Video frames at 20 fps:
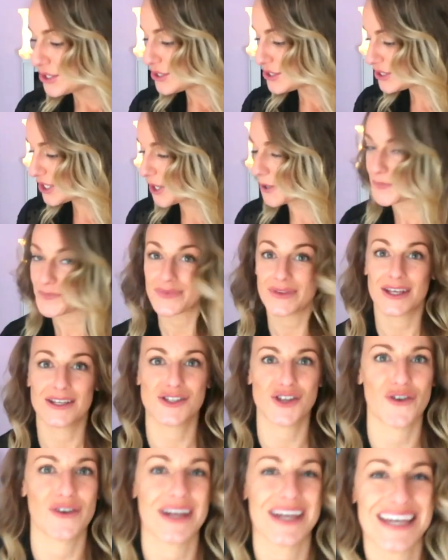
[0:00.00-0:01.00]
so
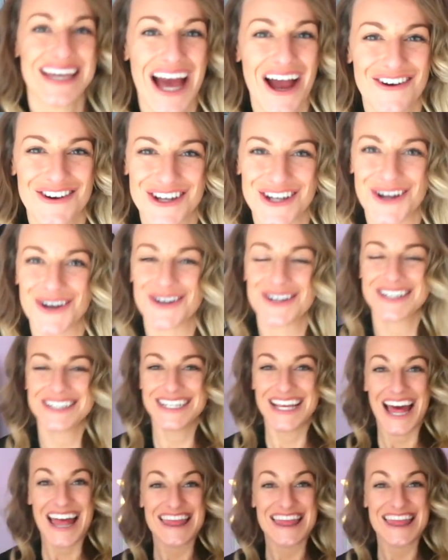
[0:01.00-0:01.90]
sorry carrying on